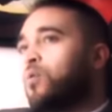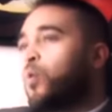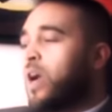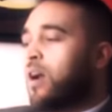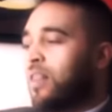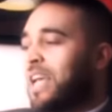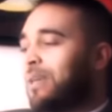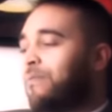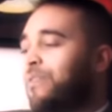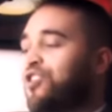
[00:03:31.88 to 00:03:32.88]
We are
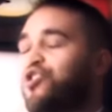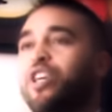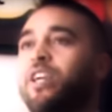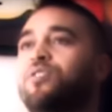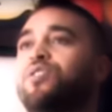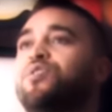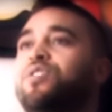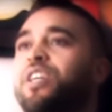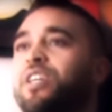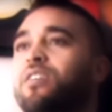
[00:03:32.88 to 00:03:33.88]
like fish in the
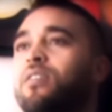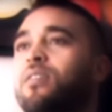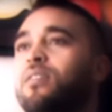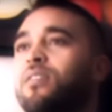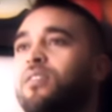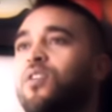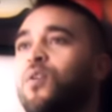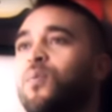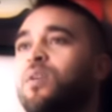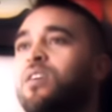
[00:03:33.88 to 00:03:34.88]
sea, you
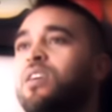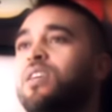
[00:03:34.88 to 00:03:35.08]
know?